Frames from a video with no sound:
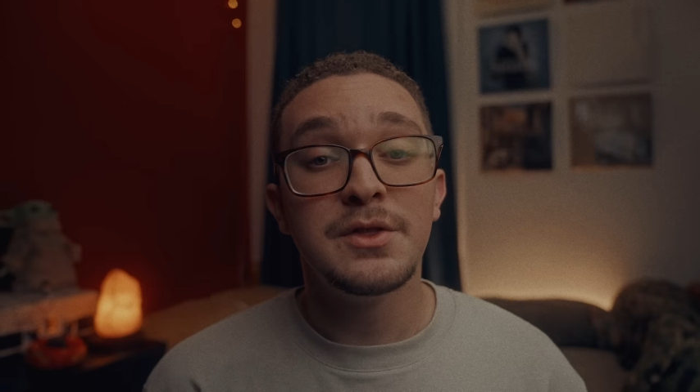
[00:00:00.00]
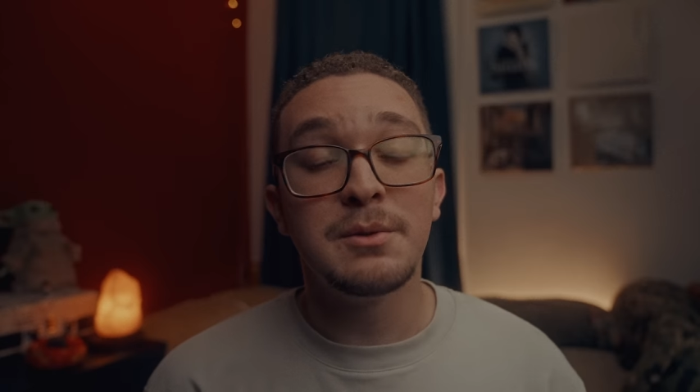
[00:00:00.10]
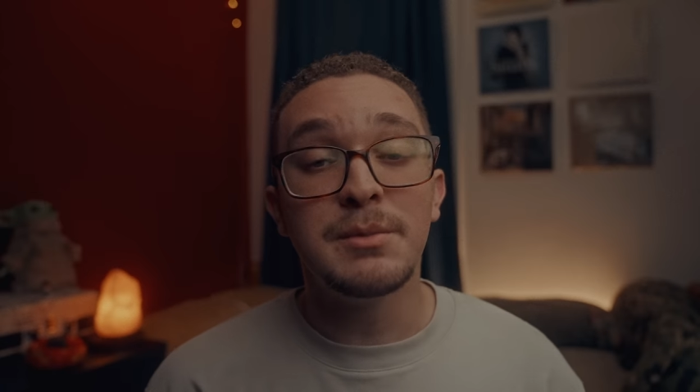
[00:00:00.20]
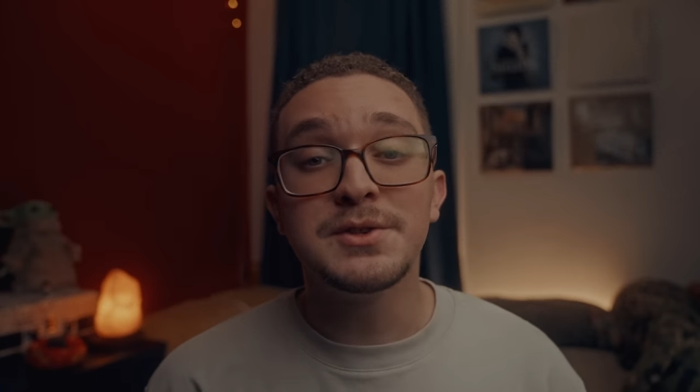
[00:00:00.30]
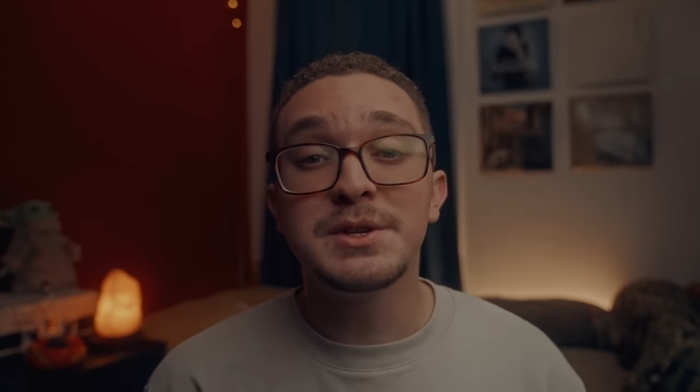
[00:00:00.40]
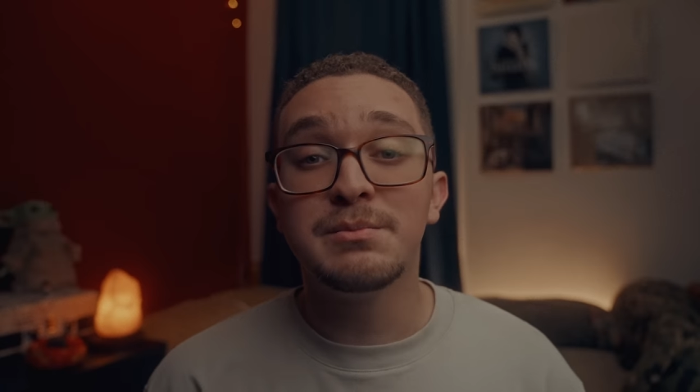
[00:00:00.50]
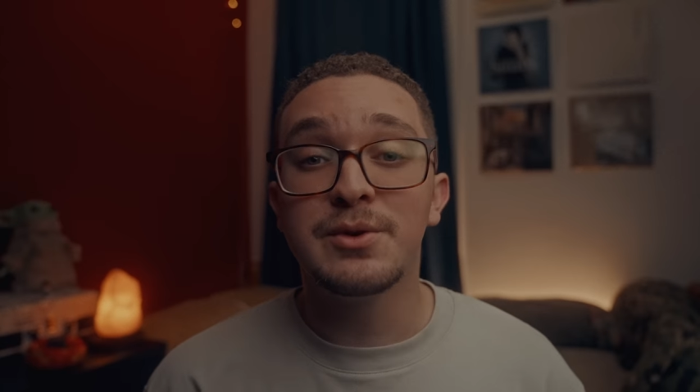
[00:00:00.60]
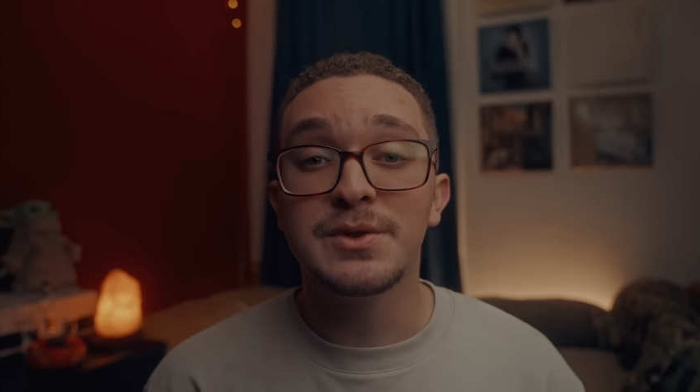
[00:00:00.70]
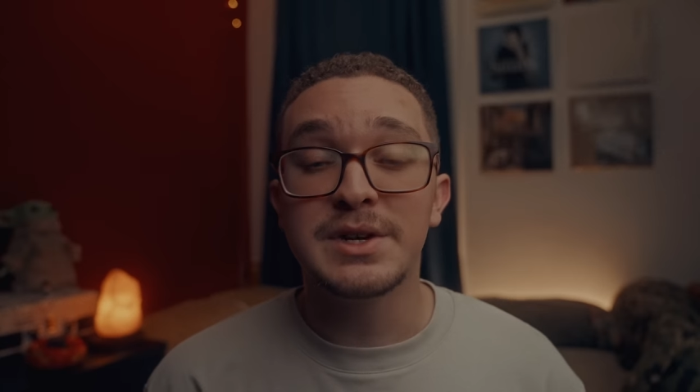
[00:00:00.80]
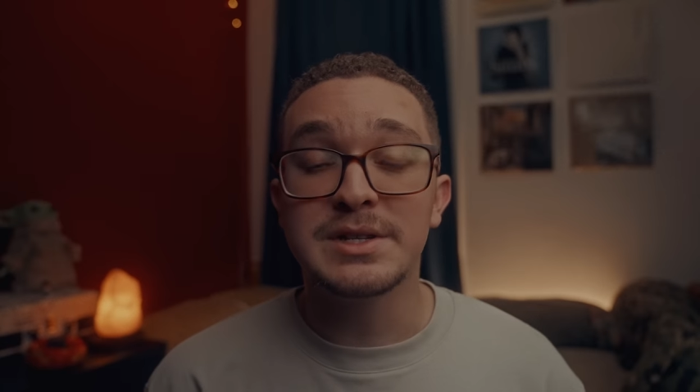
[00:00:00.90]
The most
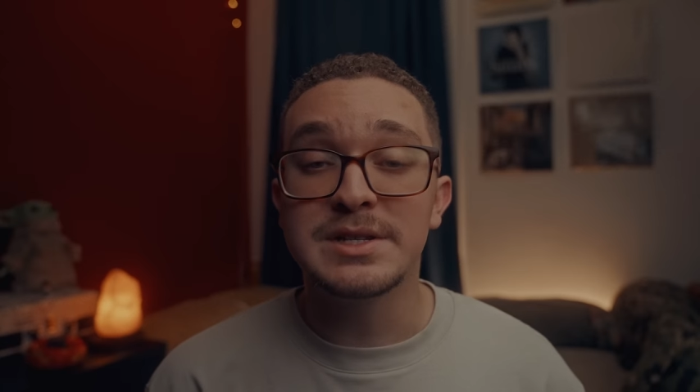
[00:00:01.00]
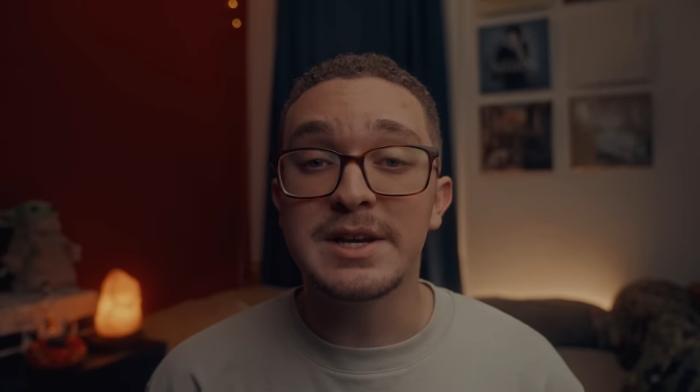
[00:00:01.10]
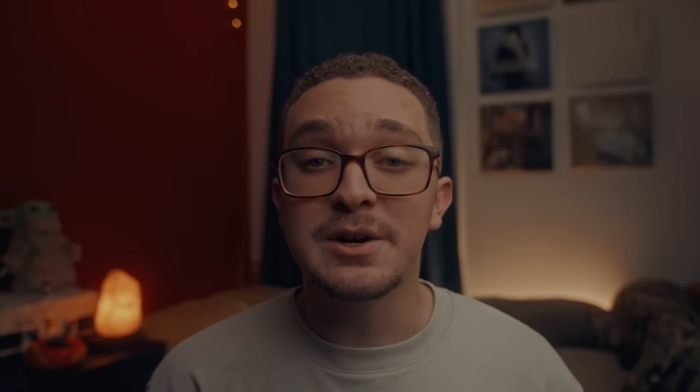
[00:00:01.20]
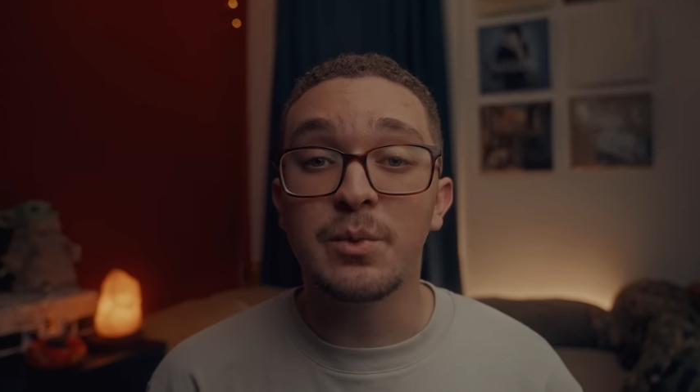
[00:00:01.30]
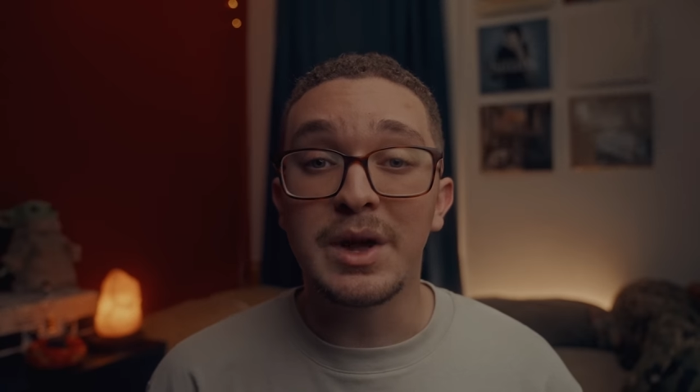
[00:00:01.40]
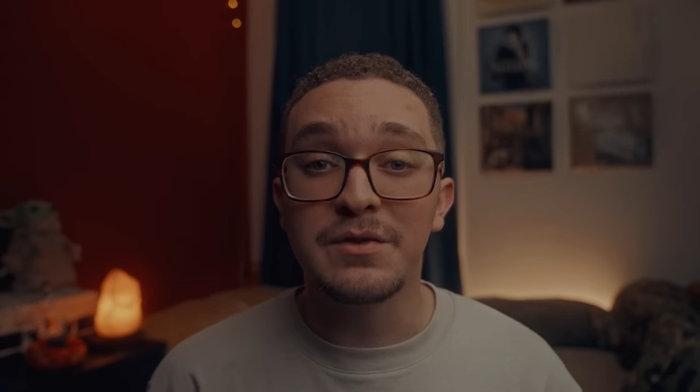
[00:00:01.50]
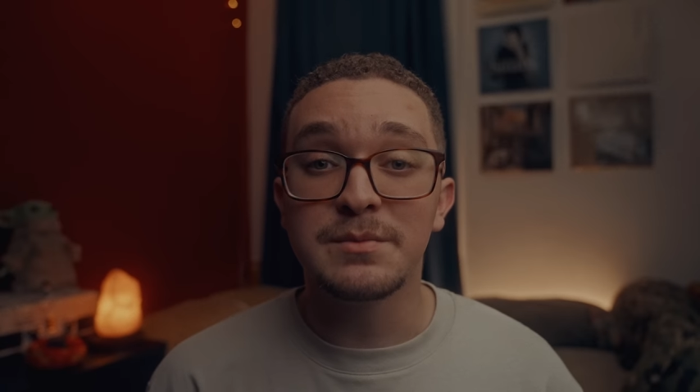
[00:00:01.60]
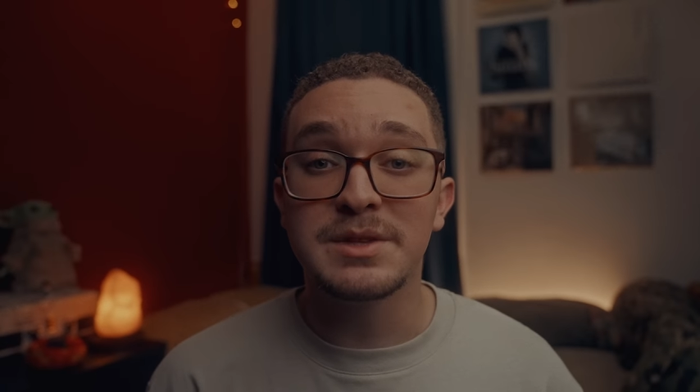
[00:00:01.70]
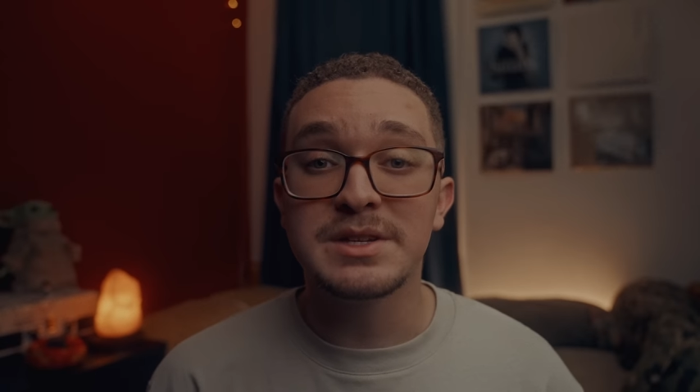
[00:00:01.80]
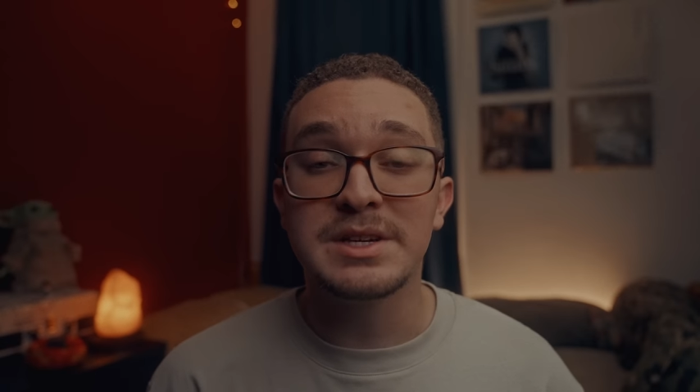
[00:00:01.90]
important thing to take away
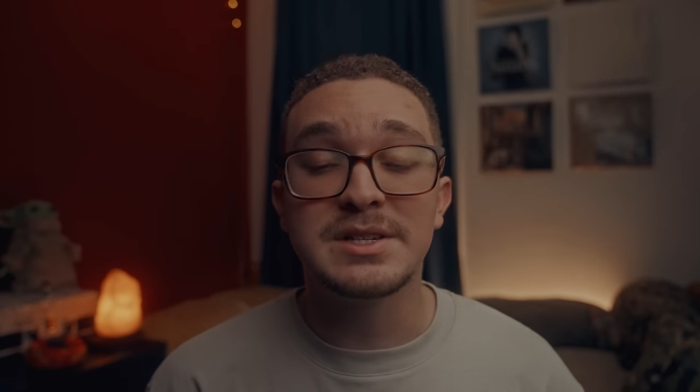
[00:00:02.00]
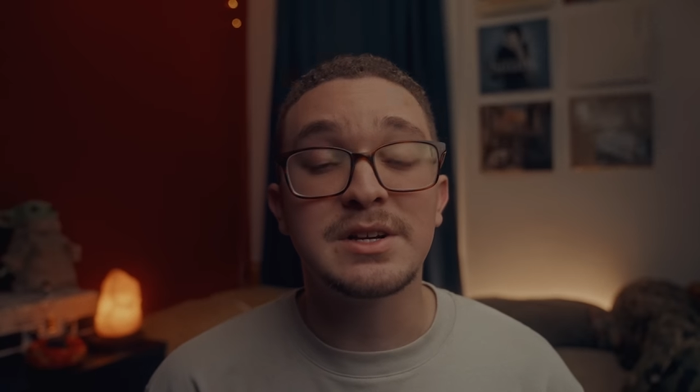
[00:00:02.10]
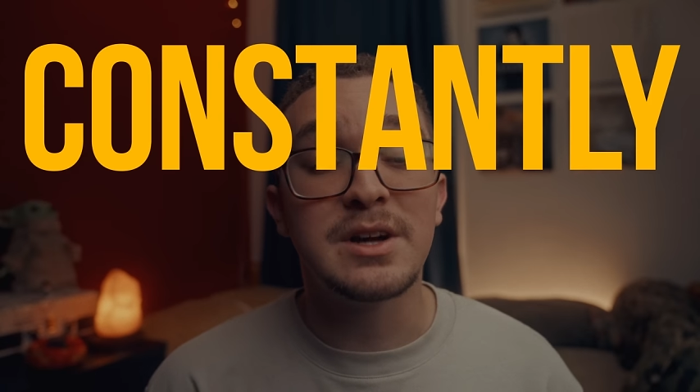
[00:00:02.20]
from this is to